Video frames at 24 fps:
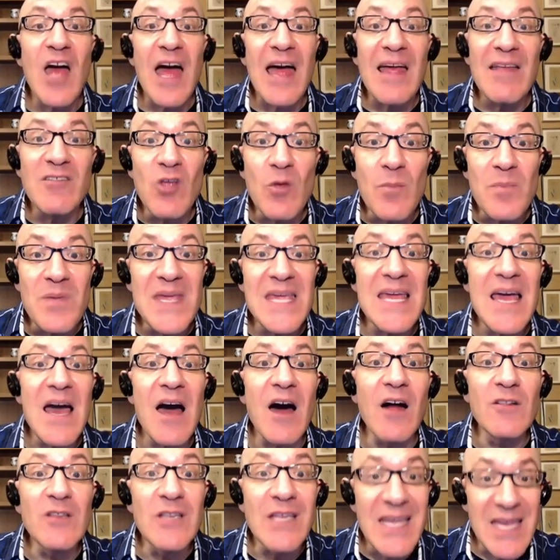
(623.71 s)
to be a
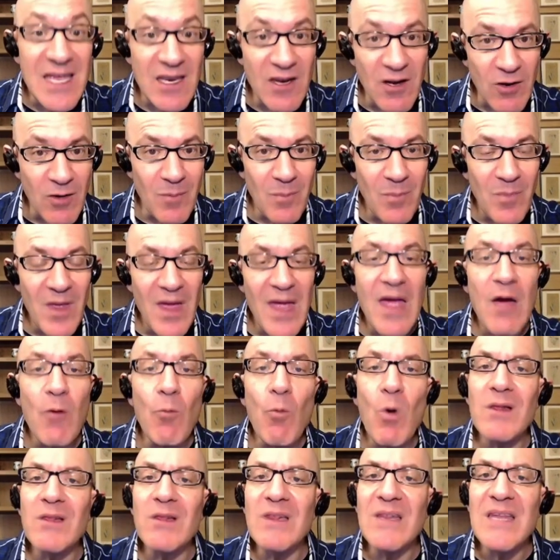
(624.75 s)
leader. And
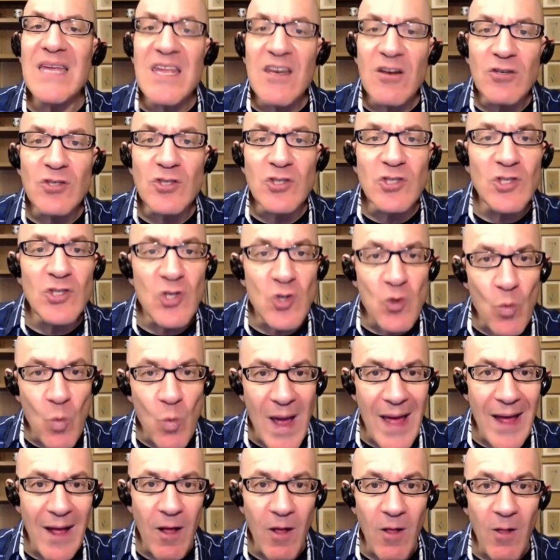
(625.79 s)
what leaders do
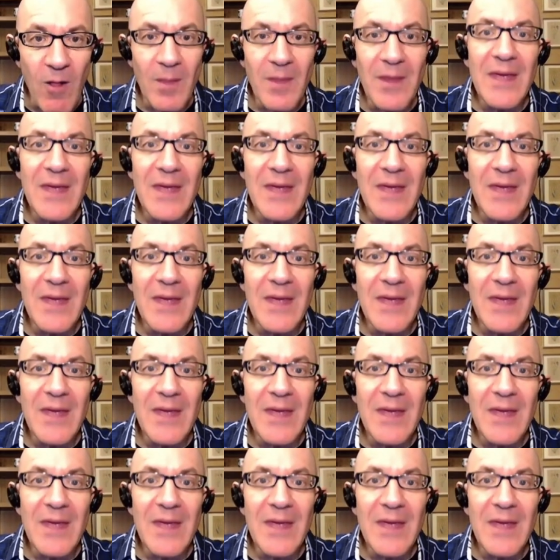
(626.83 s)
well